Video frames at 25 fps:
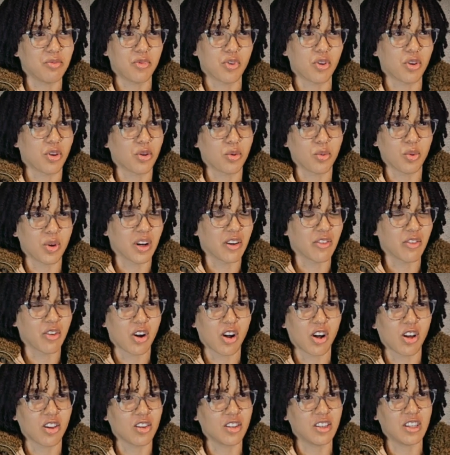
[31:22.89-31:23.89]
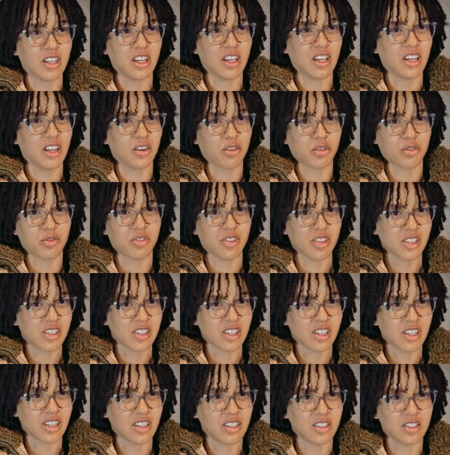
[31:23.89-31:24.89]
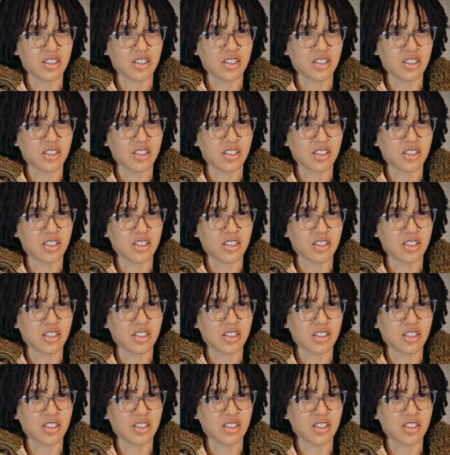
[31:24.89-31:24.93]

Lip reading: for whatever holiday or visit,